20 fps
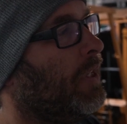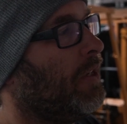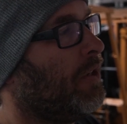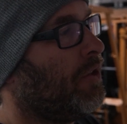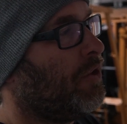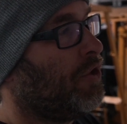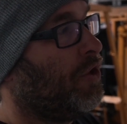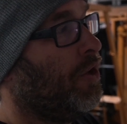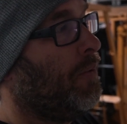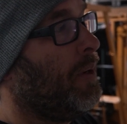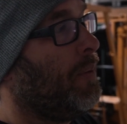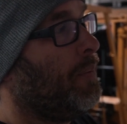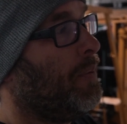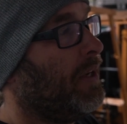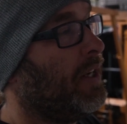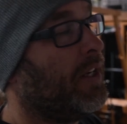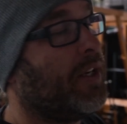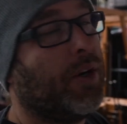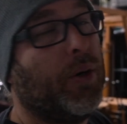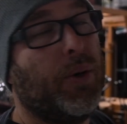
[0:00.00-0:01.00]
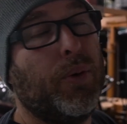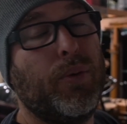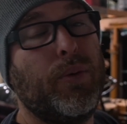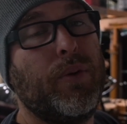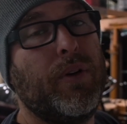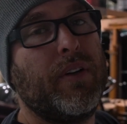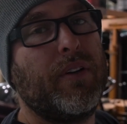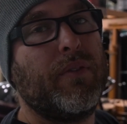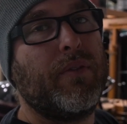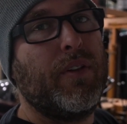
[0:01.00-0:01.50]
should be pretty cool
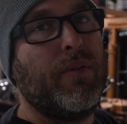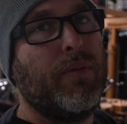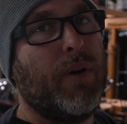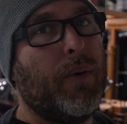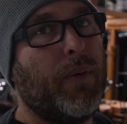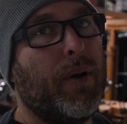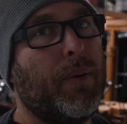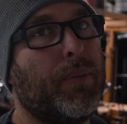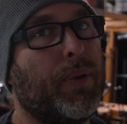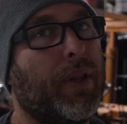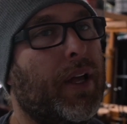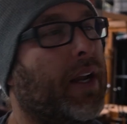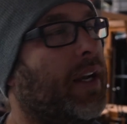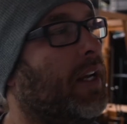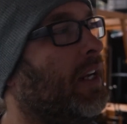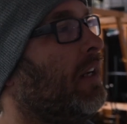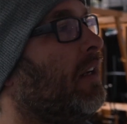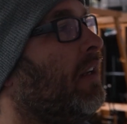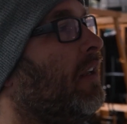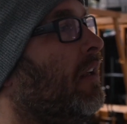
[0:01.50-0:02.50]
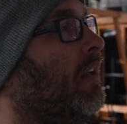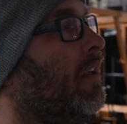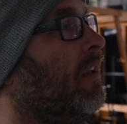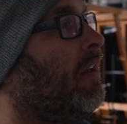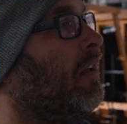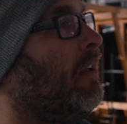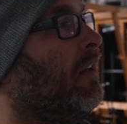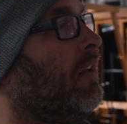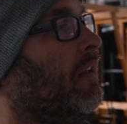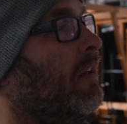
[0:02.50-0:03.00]
with what we're planning.
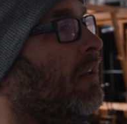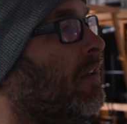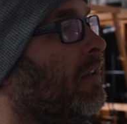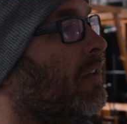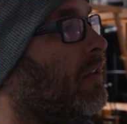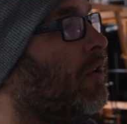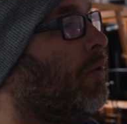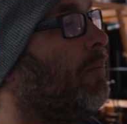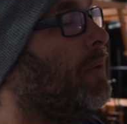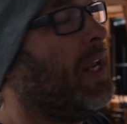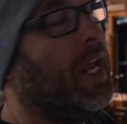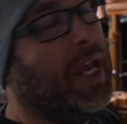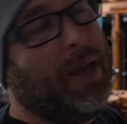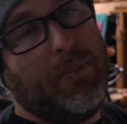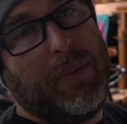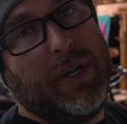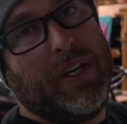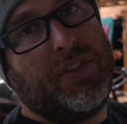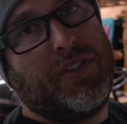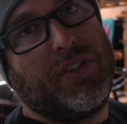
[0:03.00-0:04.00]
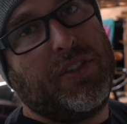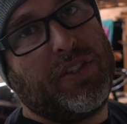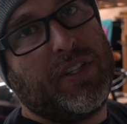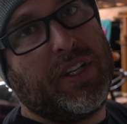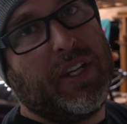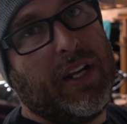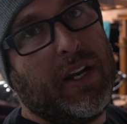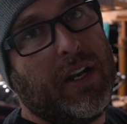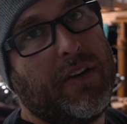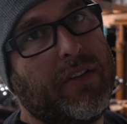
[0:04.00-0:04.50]
Could be ambitious
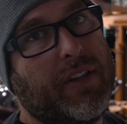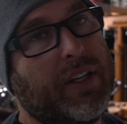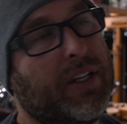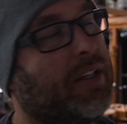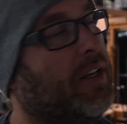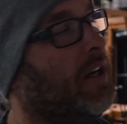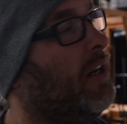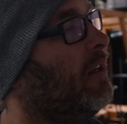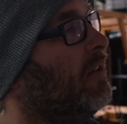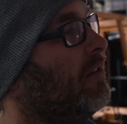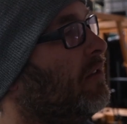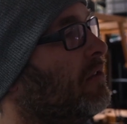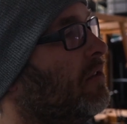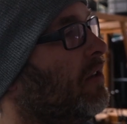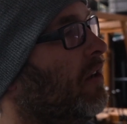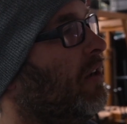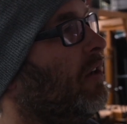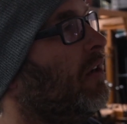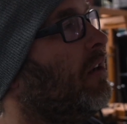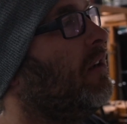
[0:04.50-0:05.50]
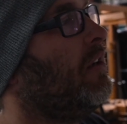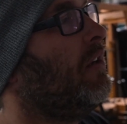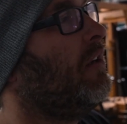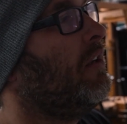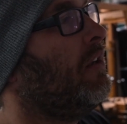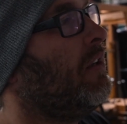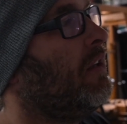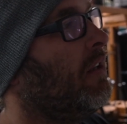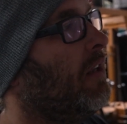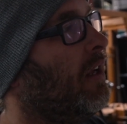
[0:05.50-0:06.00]
to get everything done, so
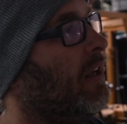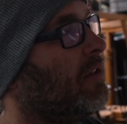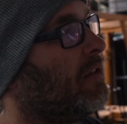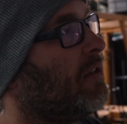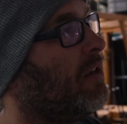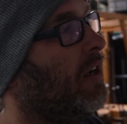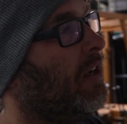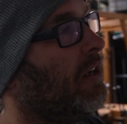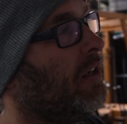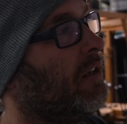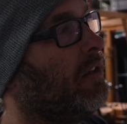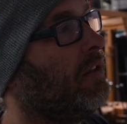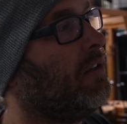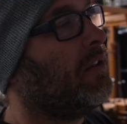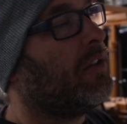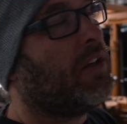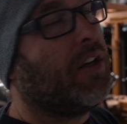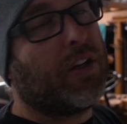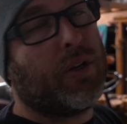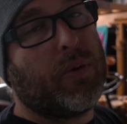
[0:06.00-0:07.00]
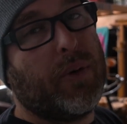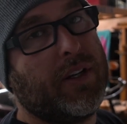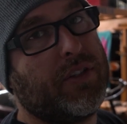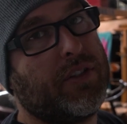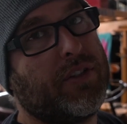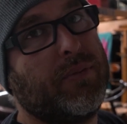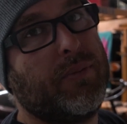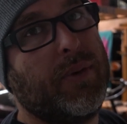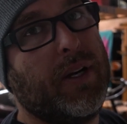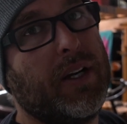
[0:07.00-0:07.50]
that's kind of got a
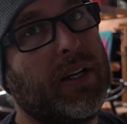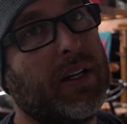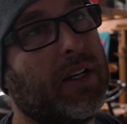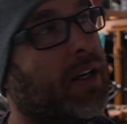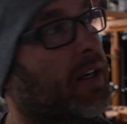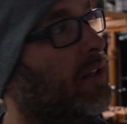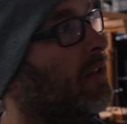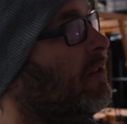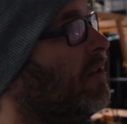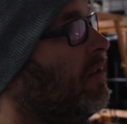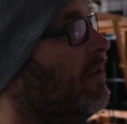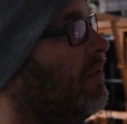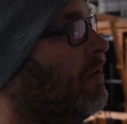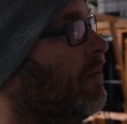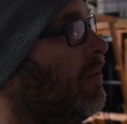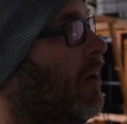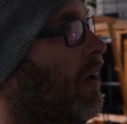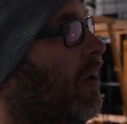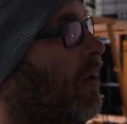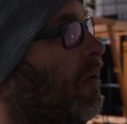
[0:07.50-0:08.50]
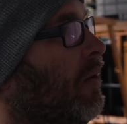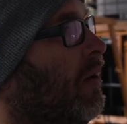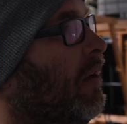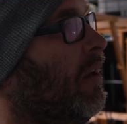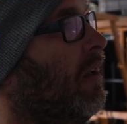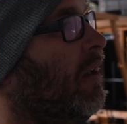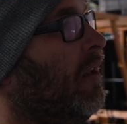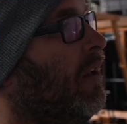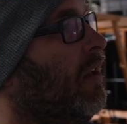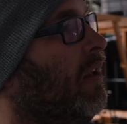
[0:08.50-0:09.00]
question mark against it as well.
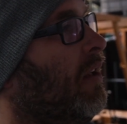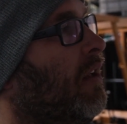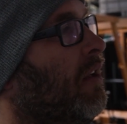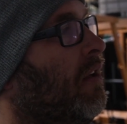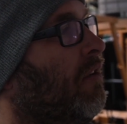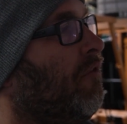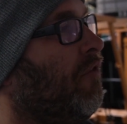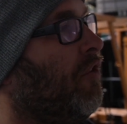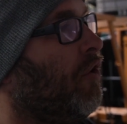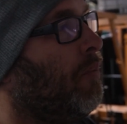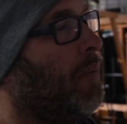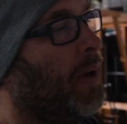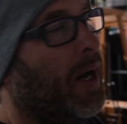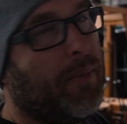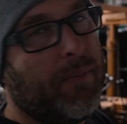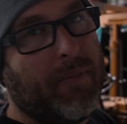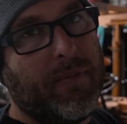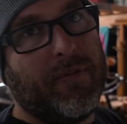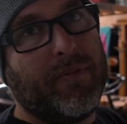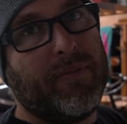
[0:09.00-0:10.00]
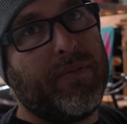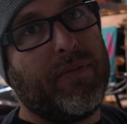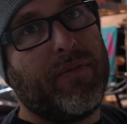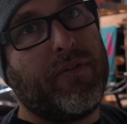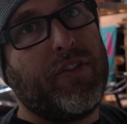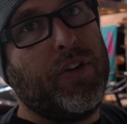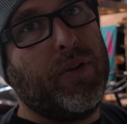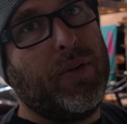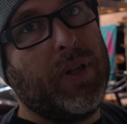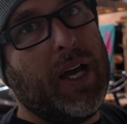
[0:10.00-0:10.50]
Fuel pump,
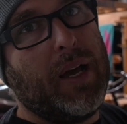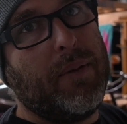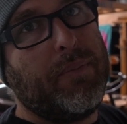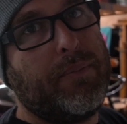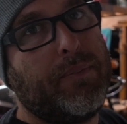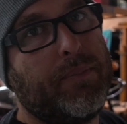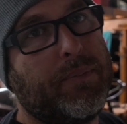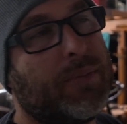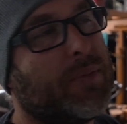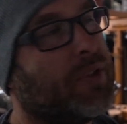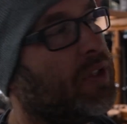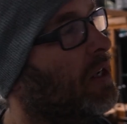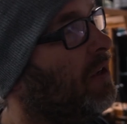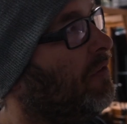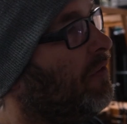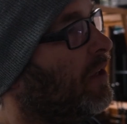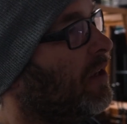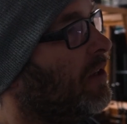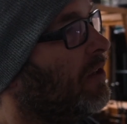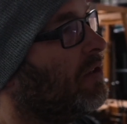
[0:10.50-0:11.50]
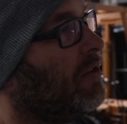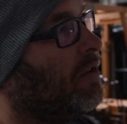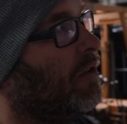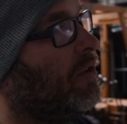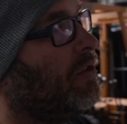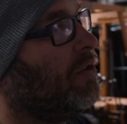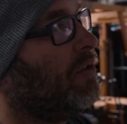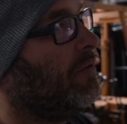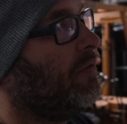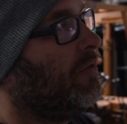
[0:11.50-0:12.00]
fuel lab, see if they got a
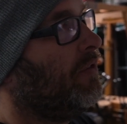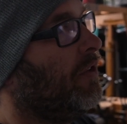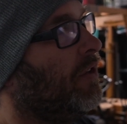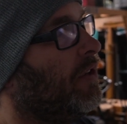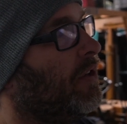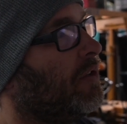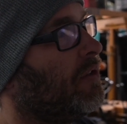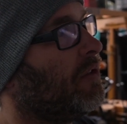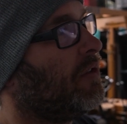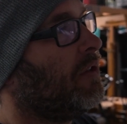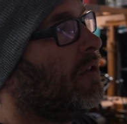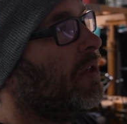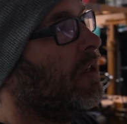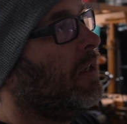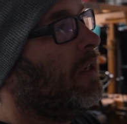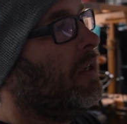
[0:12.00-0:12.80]
solution for us.